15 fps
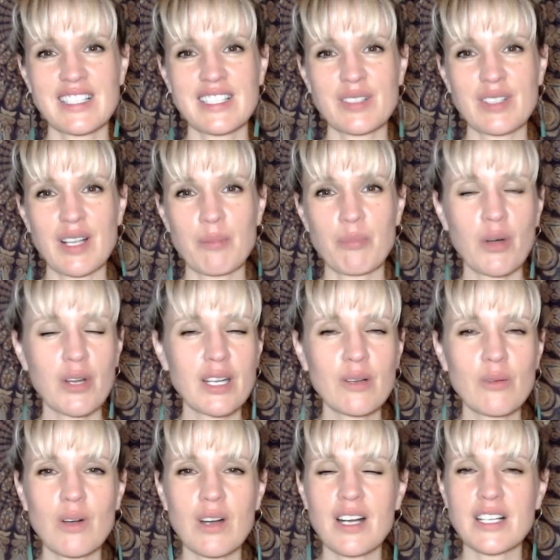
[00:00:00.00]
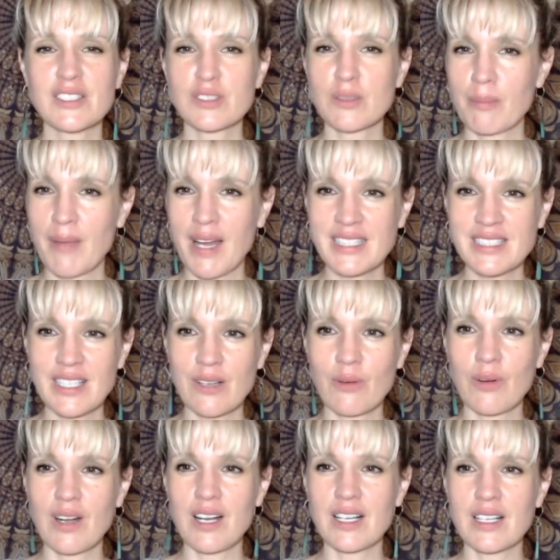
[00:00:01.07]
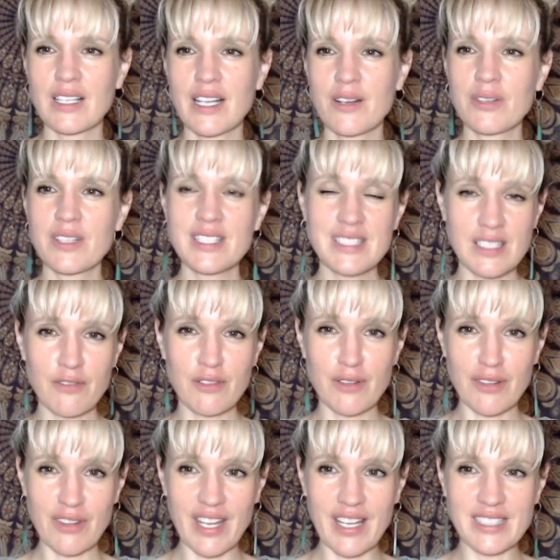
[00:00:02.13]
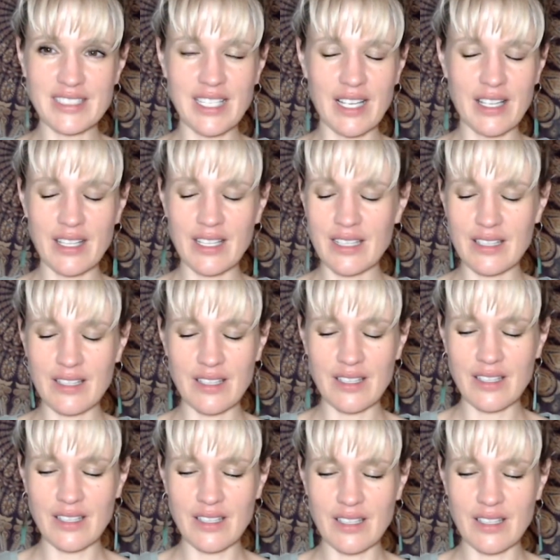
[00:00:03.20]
like body work, somatic work, like all these different things. And I think that